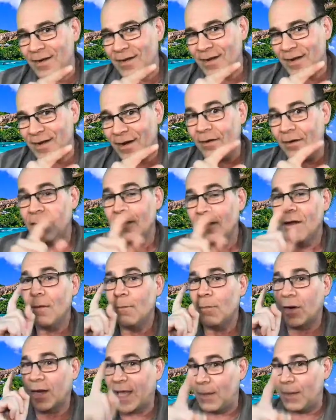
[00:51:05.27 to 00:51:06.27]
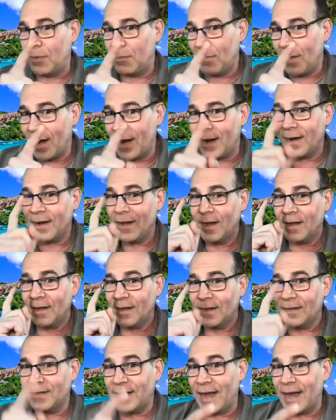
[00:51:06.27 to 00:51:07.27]
here, but keep in mind,
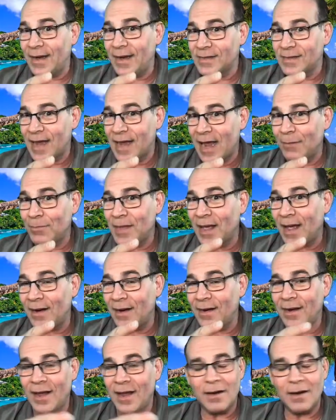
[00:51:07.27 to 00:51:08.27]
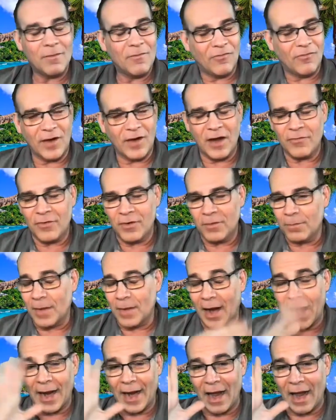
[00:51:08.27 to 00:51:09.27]
datatab.net, favorite.
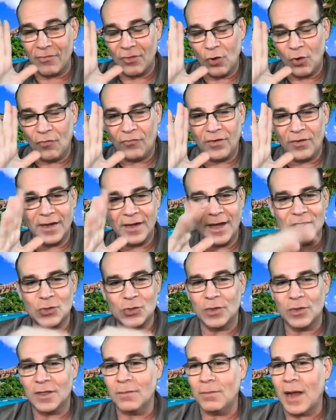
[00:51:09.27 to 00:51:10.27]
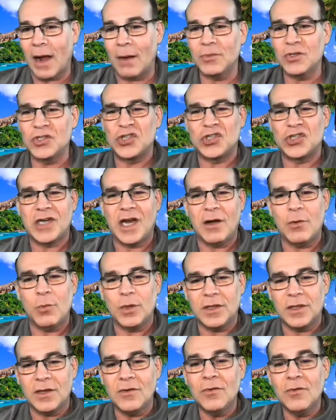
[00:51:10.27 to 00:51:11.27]
I have no affiliation with them. I'm just sharing with
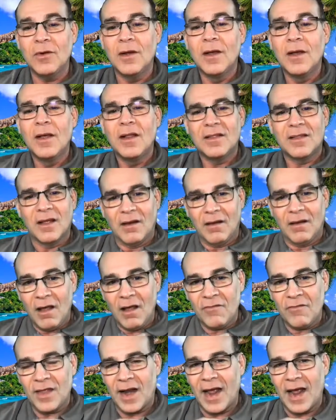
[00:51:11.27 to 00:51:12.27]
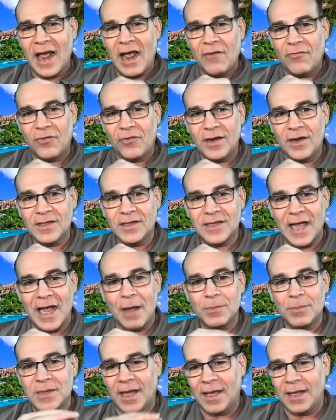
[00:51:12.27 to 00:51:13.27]
you the love that I have for these apps,
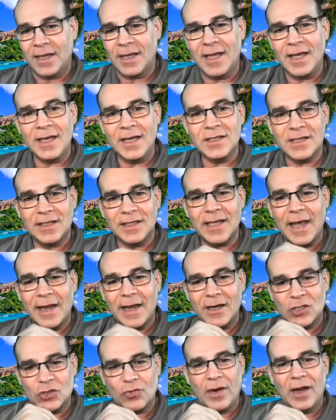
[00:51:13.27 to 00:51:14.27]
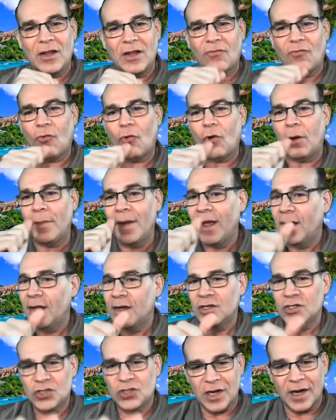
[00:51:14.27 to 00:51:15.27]
and Easy Data Transform.
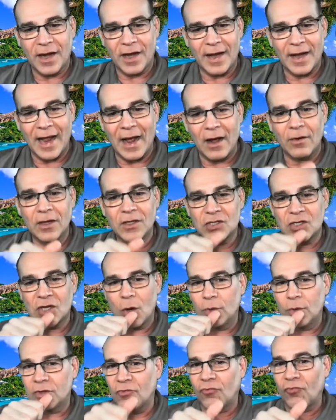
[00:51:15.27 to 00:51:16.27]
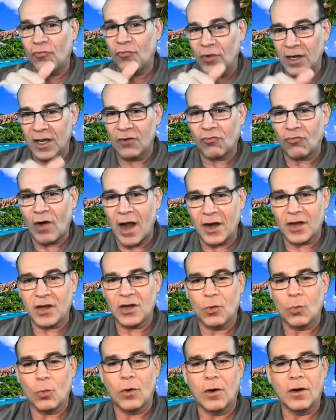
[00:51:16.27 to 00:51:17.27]
Check it out. It's going to really rock your
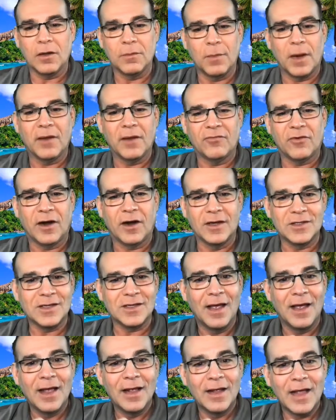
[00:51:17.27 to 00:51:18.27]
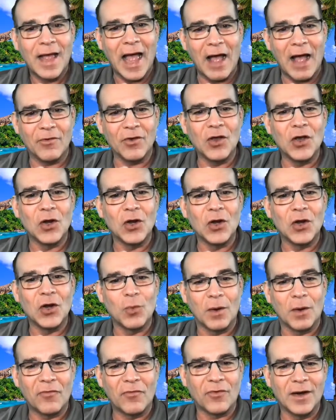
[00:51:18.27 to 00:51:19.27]
world, my friends. Have a good one, my
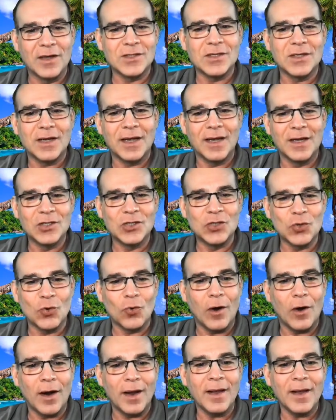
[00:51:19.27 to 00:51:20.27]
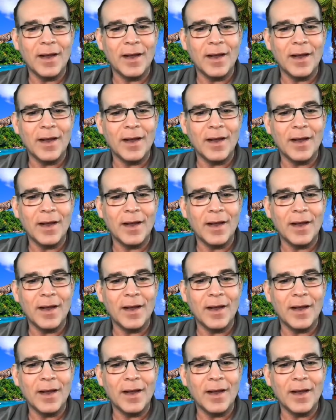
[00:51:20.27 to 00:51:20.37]
friends. Enjoy.